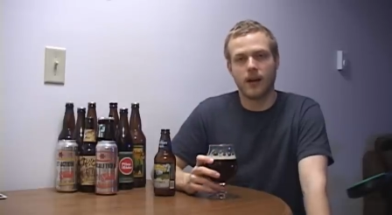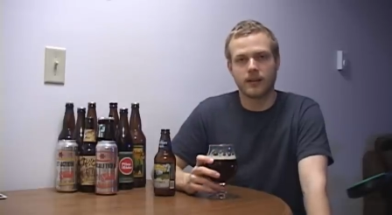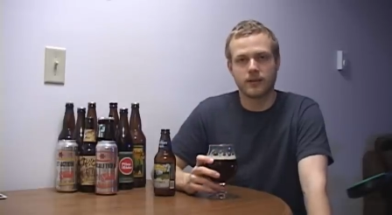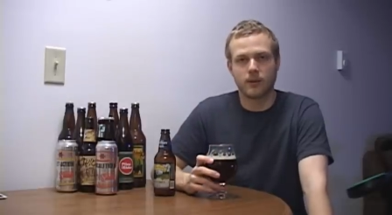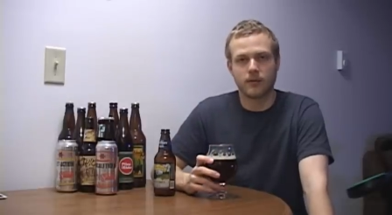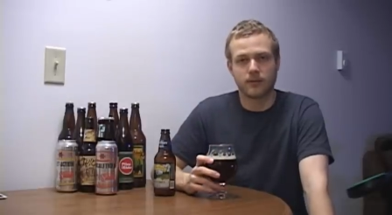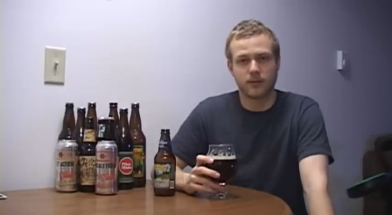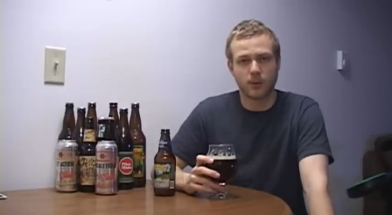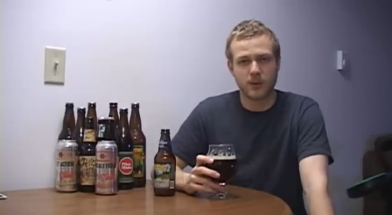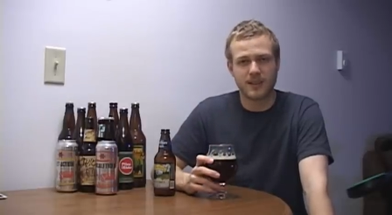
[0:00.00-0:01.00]
I saw it
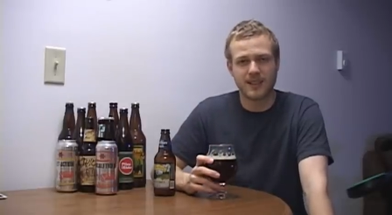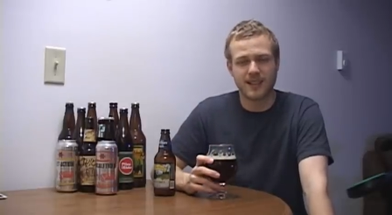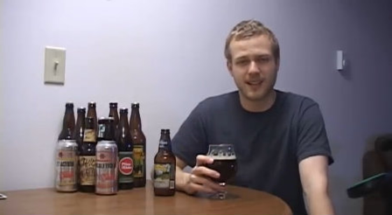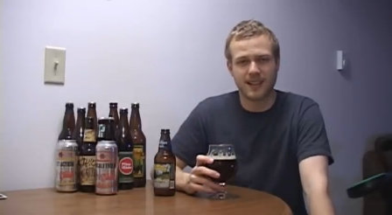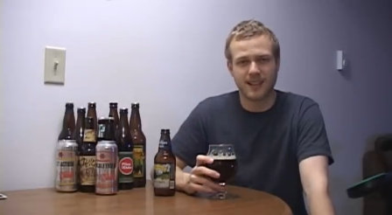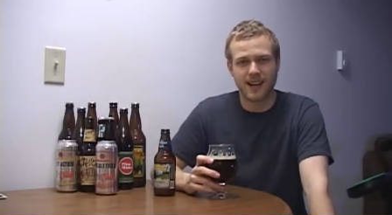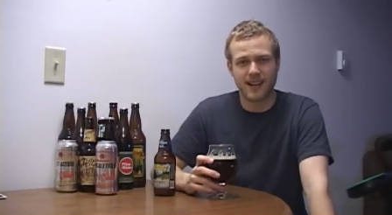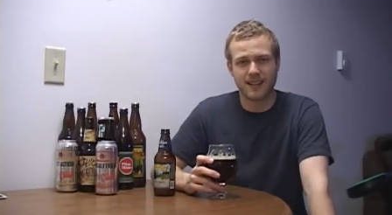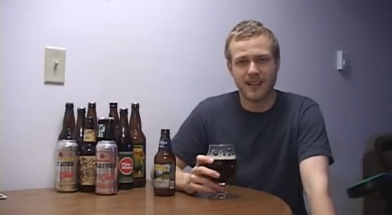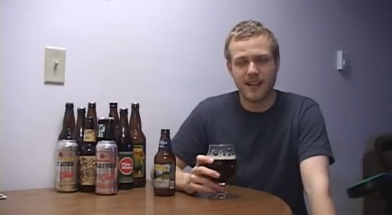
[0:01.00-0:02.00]
for
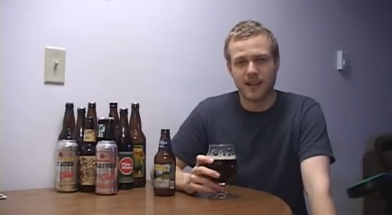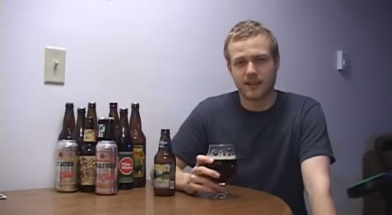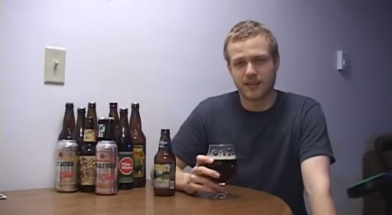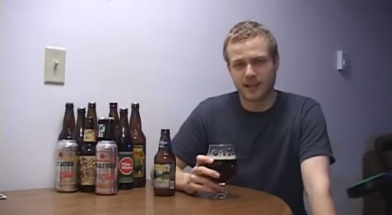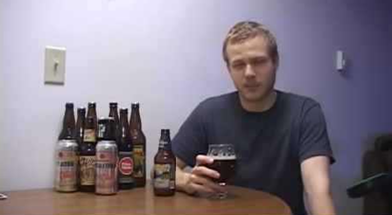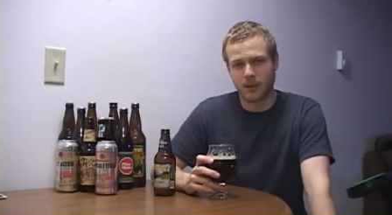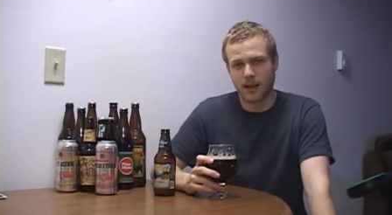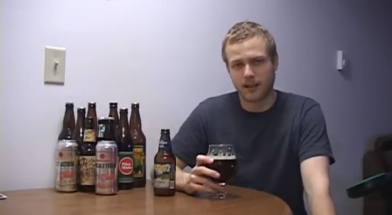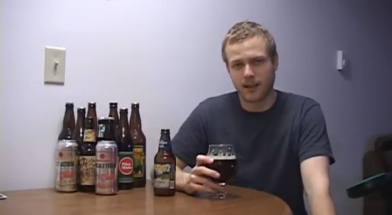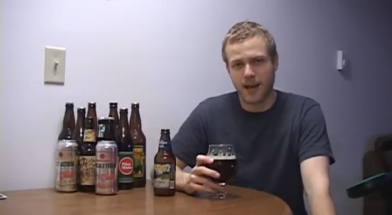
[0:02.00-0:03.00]
$14.99 a six
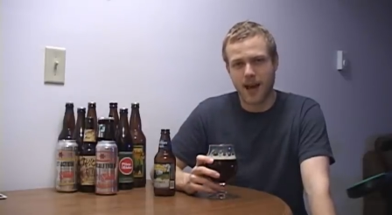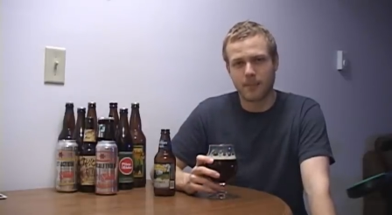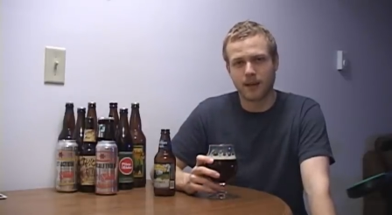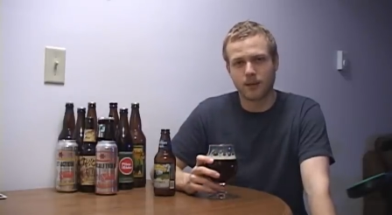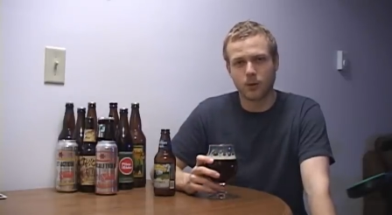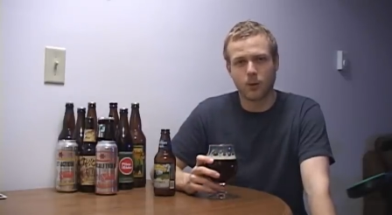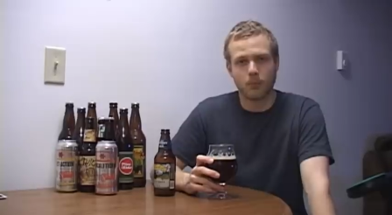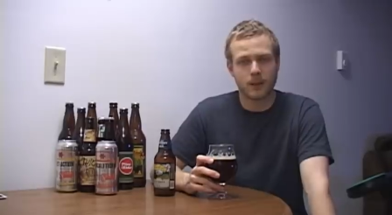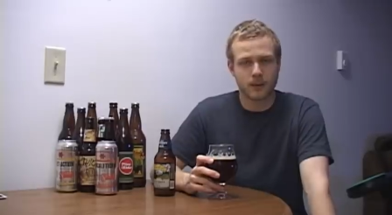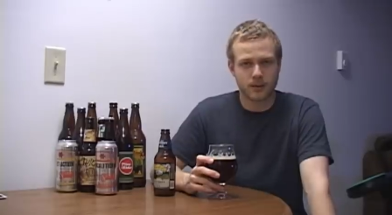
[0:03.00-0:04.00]
pack at my local
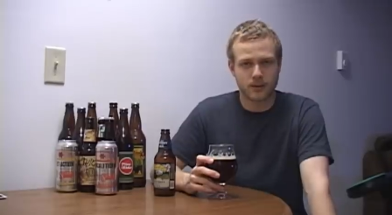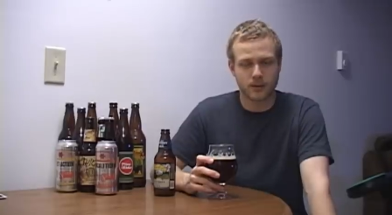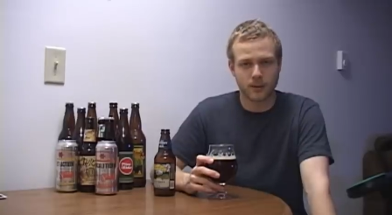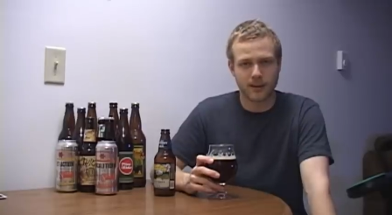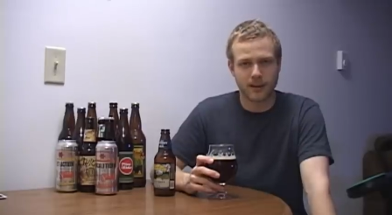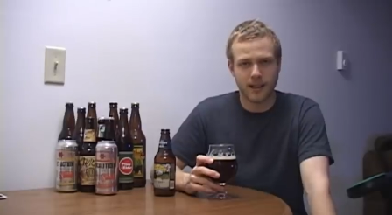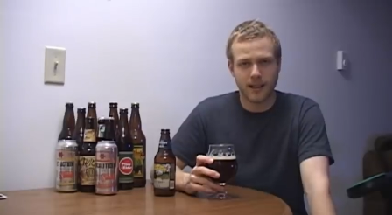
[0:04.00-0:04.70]
beer store.